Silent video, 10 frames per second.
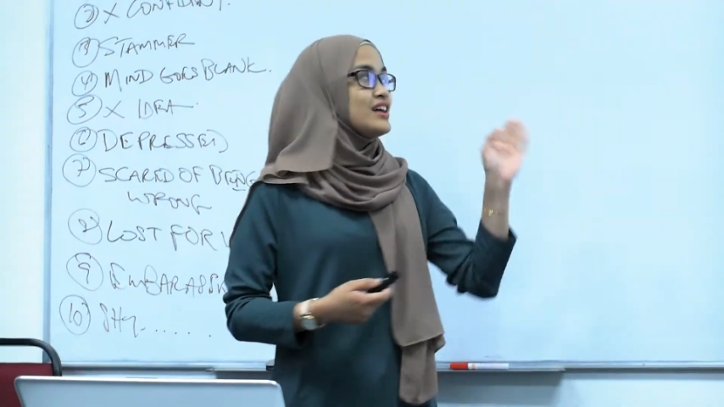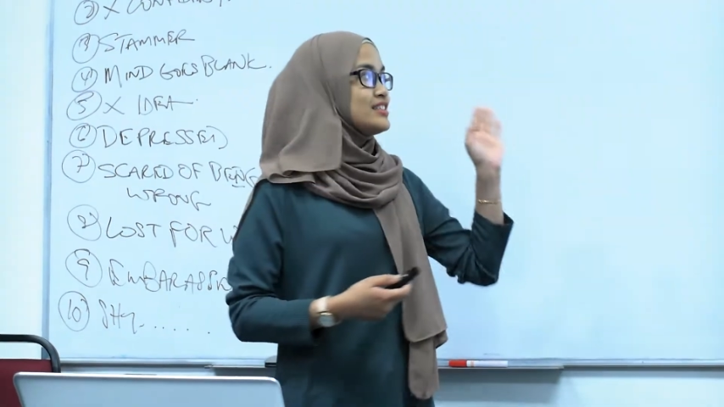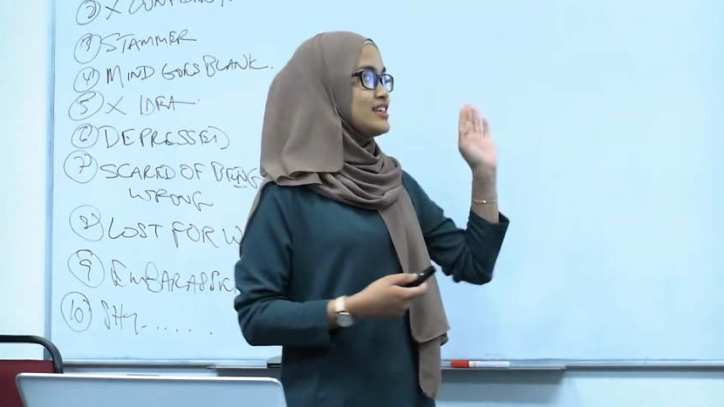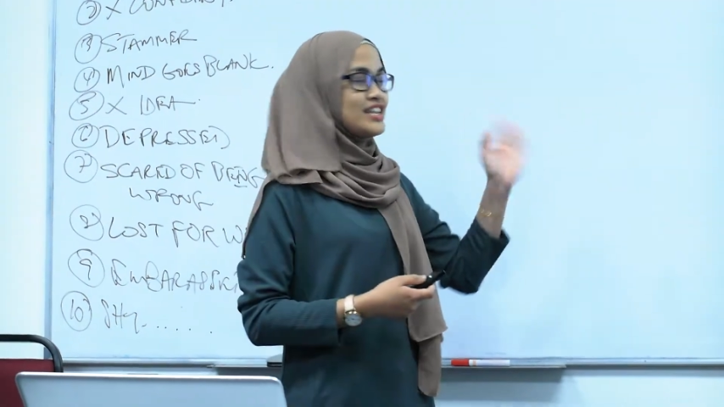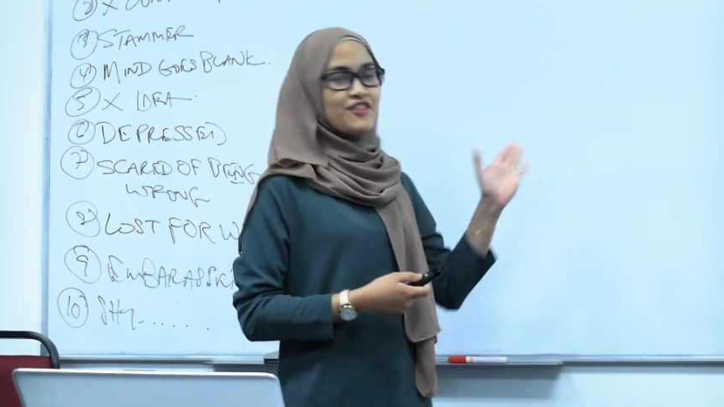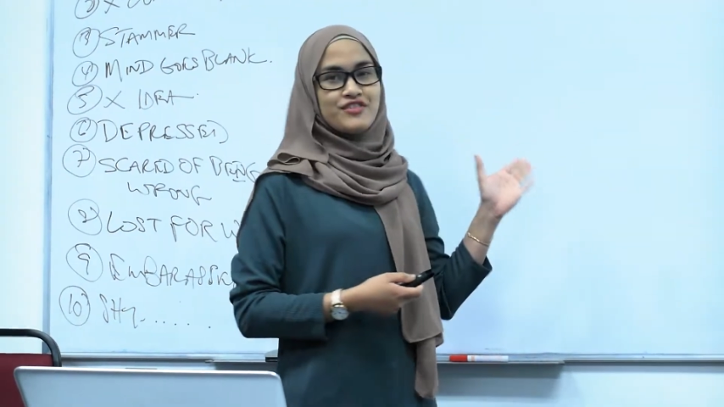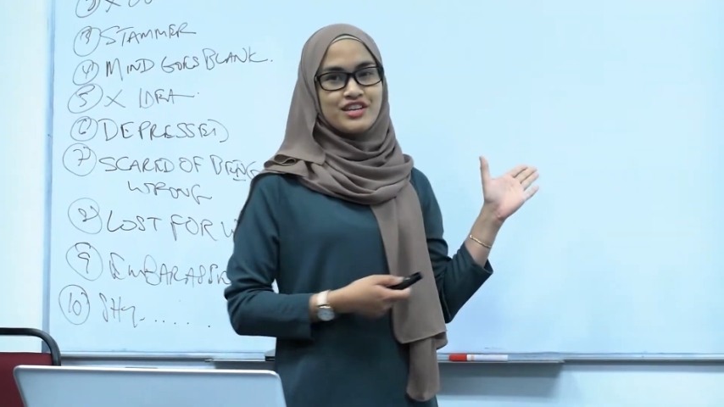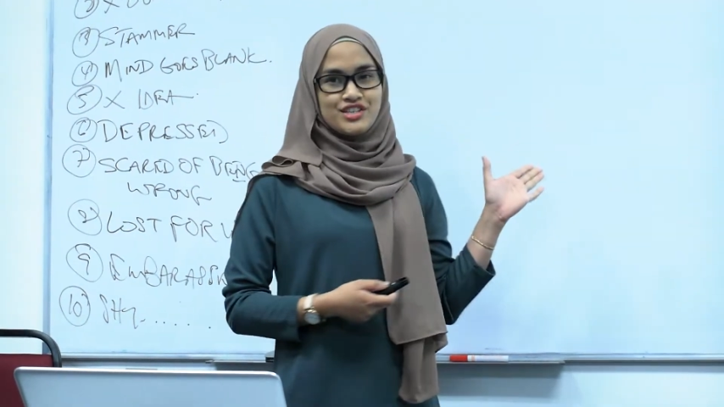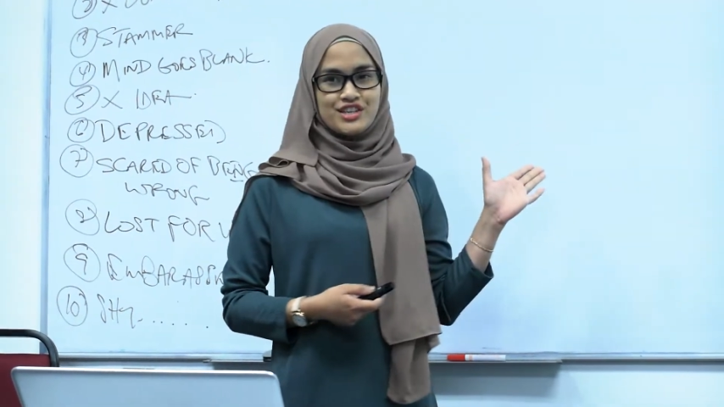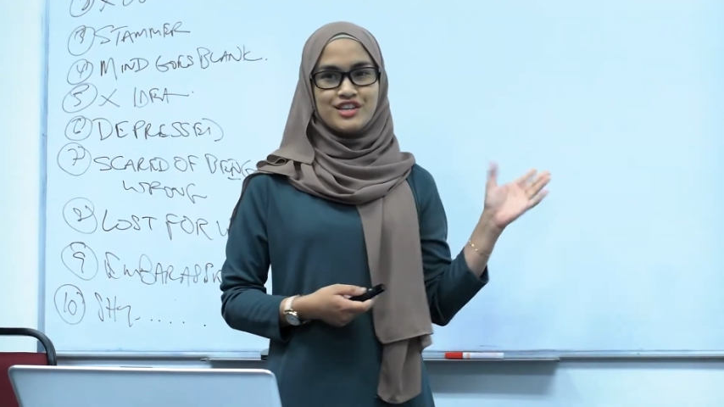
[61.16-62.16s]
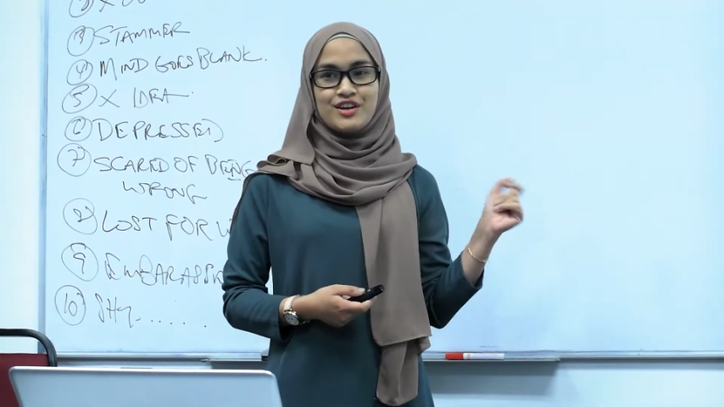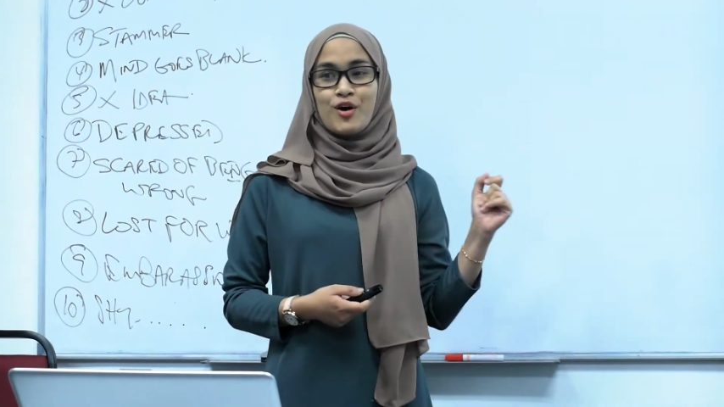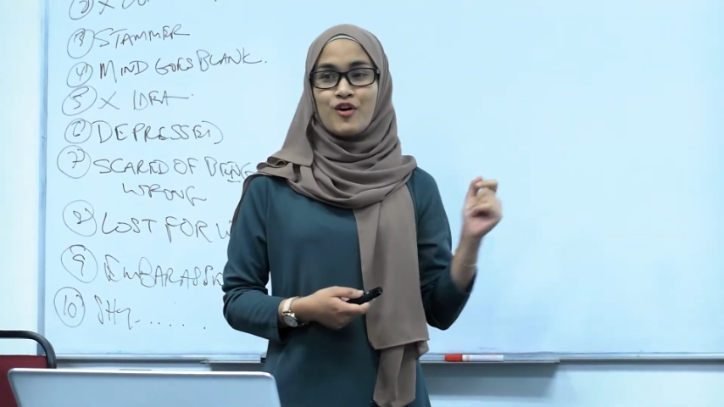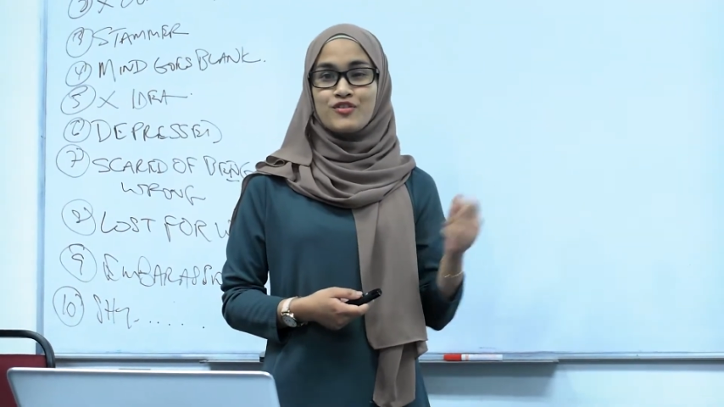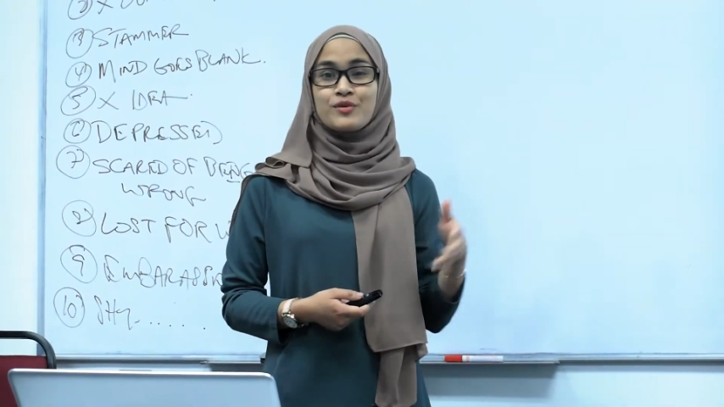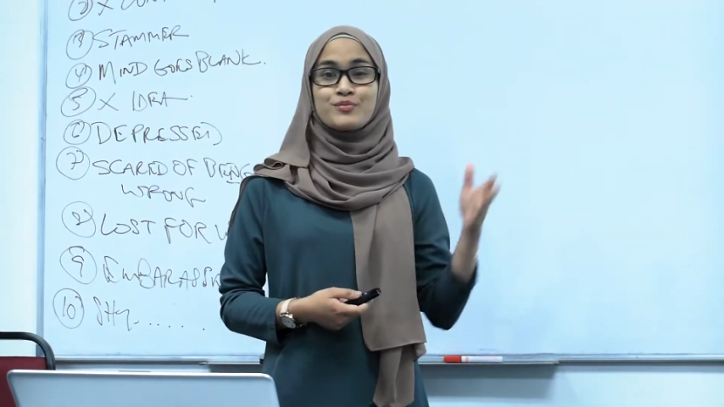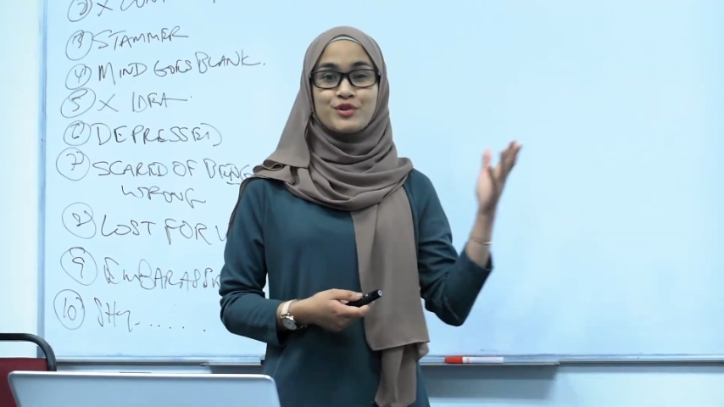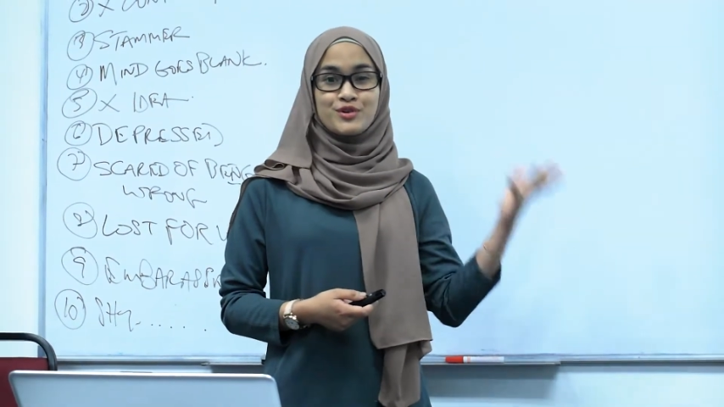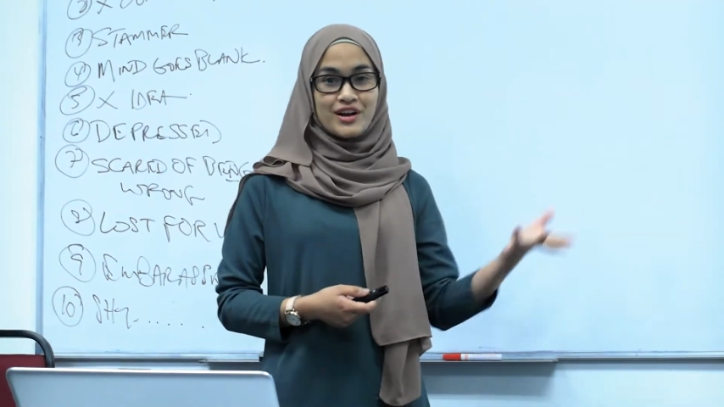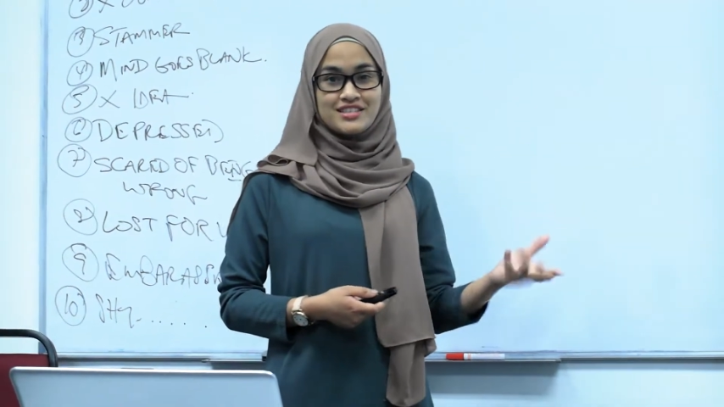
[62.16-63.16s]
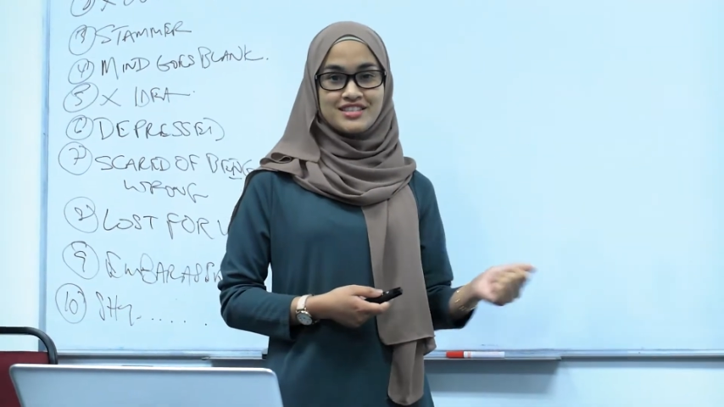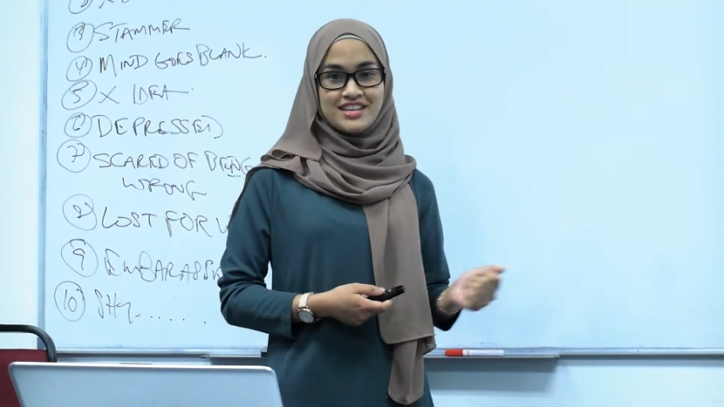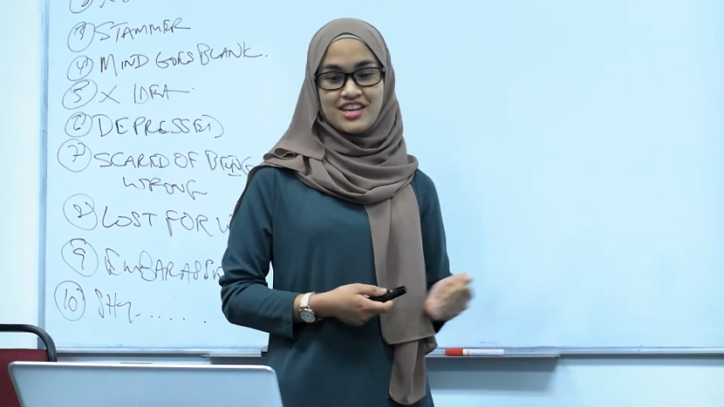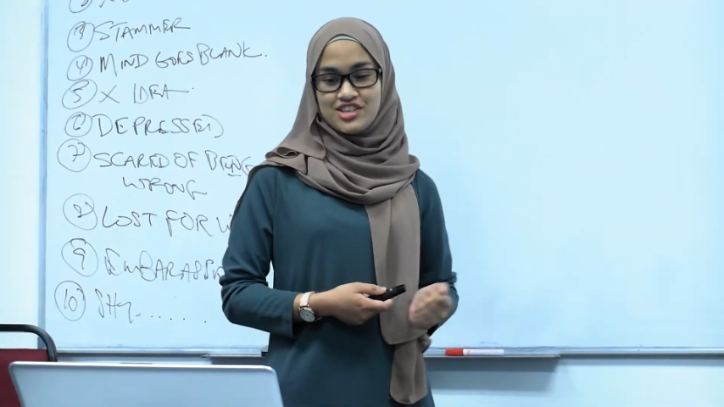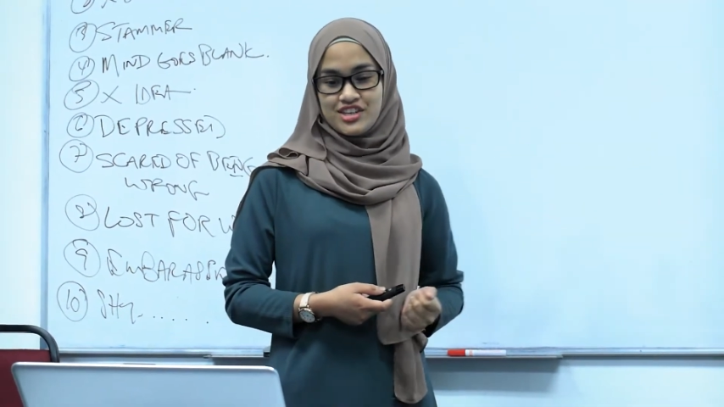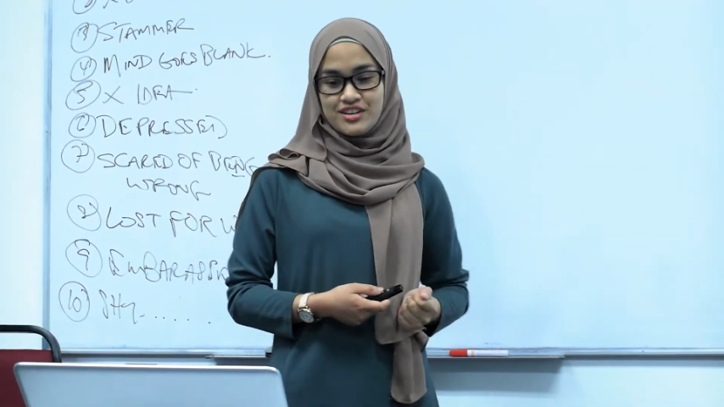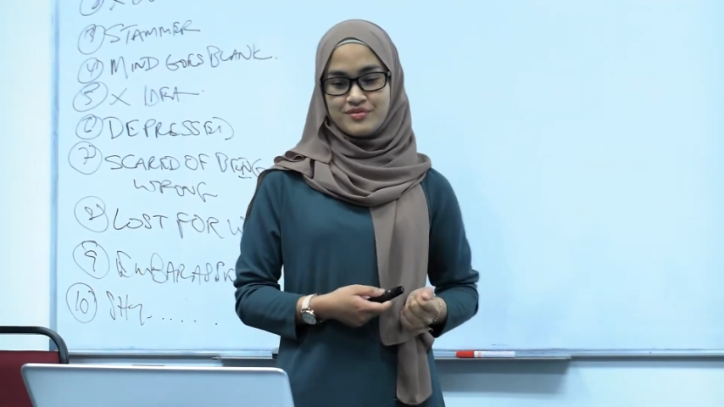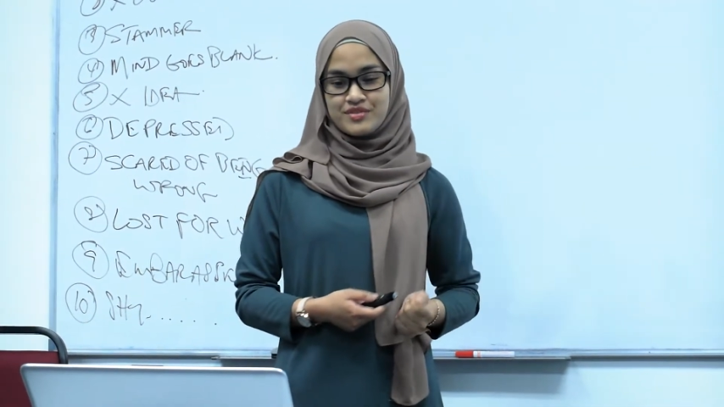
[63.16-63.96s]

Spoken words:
The definition of procrastination.